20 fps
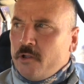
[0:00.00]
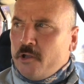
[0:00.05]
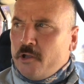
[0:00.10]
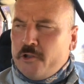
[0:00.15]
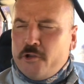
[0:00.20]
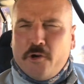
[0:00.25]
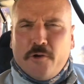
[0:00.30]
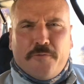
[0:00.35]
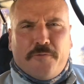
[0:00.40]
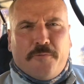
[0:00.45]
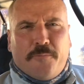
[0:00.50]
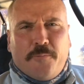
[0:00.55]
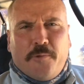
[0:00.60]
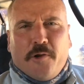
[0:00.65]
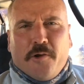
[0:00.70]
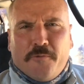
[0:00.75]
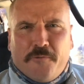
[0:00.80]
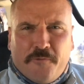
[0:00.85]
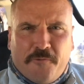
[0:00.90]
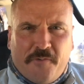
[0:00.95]
your
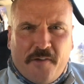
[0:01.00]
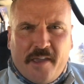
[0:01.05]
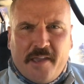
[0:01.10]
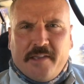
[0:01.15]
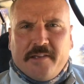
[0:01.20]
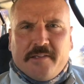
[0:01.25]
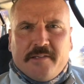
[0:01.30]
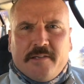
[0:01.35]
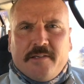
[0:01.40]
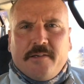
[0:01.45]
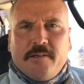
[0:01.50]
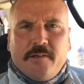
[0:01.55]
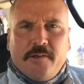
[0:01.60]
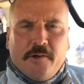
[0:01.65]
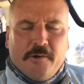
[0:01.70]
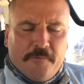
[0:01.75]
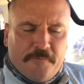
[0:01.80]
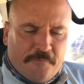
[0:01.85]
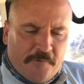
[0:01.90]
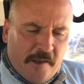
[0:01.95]
feet
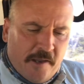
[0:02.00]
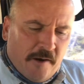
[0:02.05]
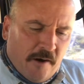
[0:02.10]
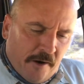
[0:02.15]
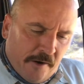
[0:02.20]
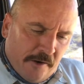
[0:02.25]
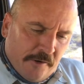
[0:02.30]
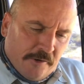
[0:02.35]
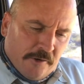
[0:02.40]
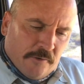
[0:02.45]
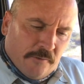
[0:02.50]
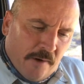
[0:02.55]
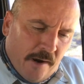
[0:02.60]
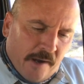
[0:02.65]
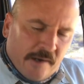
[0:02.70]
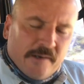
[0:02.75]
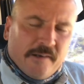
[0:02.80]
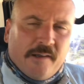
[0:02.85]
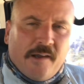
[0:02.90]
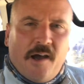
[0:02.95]
are your
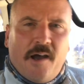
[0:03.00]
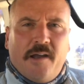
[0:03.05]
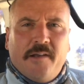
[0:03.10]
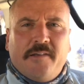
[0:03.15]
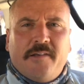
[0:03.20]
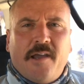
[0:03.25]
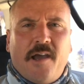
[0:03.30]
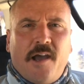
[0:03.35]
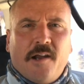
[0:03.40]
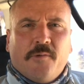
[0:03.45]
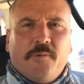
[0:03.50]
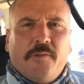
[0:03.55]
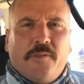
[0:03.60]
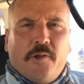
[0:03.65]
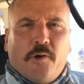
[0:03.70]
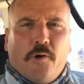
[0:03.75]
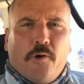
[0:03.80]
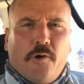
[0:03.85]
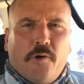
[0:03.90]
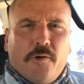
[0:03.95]
direct contact with
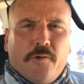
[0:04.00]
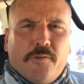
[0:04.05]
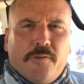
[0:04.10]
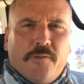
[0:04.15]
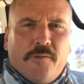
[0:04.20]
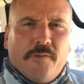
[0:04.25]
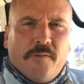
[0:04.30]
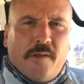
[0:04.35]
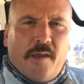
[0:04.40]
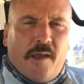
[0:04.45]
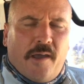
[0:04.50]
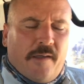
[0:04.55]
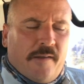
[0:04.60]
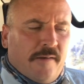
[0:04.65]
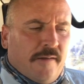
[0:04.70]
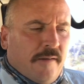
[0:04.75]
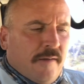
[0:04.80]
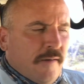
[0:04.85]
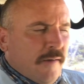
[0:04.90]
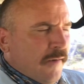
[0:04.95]
the earth.
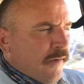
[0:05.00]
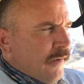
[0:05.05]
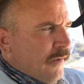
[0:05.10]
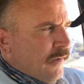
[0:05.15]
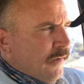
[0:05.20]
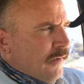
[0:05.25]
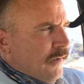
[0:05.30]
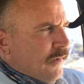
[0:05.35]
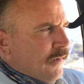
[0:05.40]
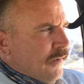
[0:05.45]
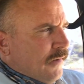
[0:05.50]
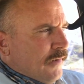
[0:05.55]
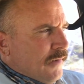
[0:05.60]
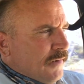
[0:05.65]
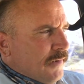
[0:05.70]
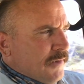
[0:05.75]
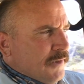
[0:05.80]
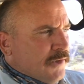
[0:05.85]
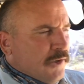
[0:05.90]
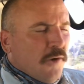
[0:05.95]
And
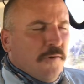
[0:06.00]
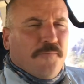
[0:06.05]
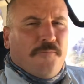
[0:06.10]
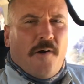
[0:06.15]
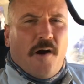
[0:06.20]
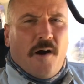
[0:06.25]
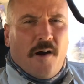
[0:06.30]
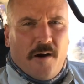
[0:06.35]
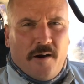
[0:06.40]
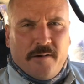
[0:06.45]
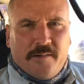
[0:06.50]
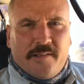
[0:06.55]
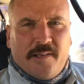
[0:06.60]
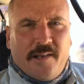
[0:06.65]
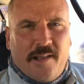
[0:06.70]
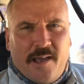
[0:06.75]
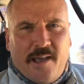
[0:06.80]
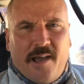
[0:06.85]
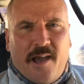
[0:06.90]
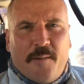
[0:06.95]
so far
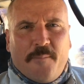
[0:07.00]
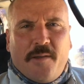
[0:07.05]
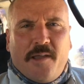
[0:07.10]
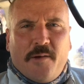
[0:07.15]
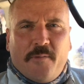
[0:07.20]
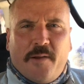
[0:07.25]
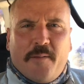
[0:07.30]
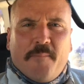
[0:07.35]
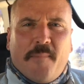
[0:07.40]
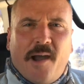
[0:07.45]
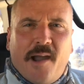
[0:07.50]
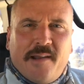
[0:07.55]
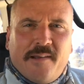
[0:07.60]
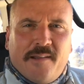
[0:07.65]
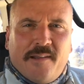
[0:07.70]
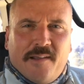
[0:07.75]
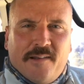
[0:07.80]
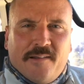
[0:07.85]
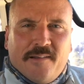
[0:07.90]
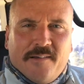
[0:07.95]
today, I'm being
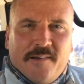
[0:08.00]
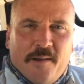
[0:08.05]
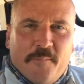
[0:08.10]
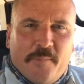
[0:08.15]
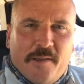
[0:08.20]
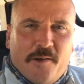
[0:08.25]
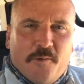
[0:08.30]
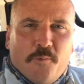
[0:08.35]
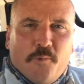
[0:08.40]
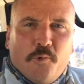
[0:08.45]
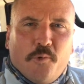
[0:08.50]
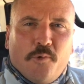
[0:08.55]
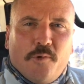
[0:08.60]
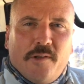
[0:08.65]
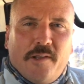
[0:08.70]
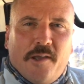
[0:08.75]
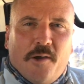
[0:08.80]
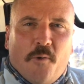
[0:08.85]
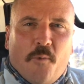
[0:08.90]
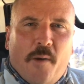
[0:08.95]

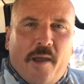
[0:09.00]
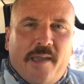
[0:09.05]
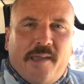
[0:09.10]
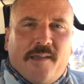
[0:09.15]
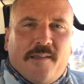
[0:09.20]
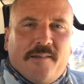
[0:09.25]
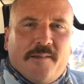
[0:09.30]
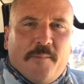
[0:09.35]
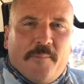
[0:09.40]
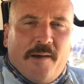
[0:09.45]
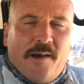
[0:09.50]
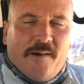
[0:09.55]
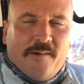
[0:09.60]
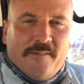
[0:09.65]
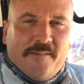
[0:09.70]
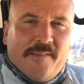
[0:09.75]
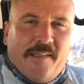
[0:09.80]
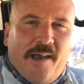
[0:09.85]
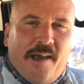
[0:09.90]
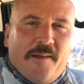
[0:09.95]
rudely awakened
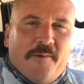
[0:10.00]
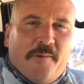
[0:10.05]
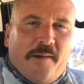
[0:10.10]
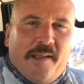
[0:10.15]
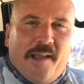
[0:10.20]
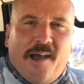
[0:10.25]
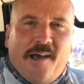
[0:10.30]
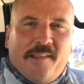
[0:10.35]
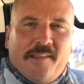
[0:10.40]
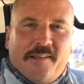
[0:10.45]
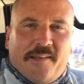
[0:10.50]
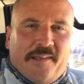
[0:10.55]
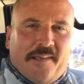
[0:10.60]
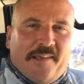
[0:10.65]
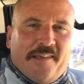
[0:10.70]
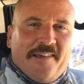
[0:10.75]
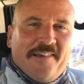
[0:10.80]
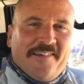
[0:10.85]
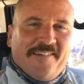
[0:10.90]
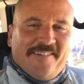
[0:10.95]
about that
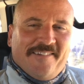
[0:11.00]
reality.